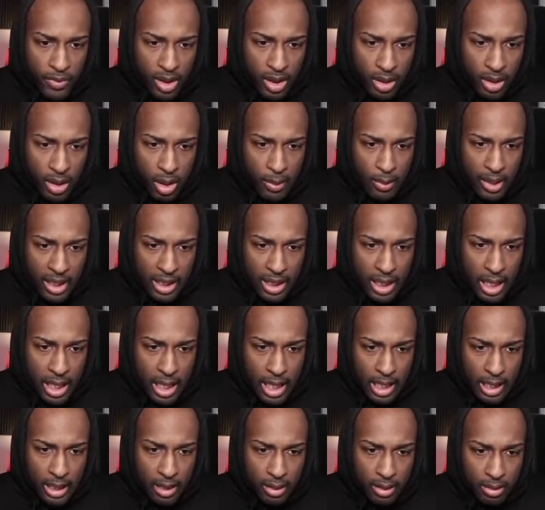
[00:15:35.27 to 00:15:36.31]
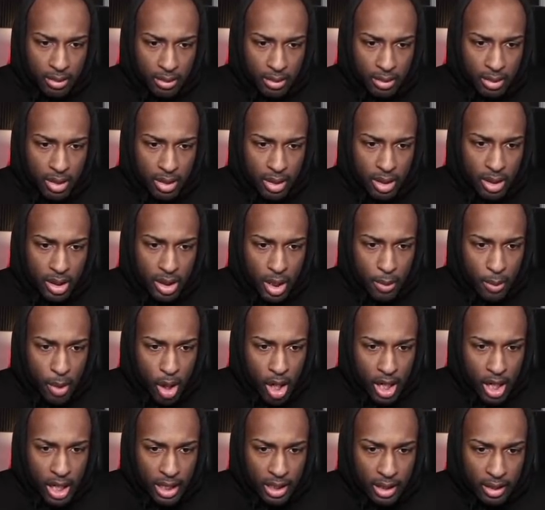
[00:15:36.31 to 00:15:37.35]
Oh my god. Come
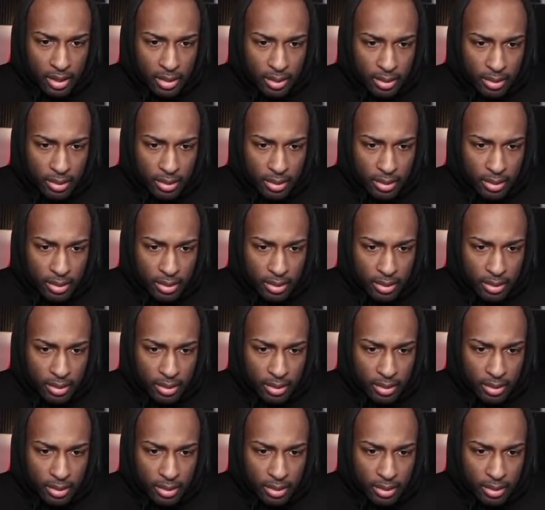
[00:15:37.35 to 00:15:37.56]
on.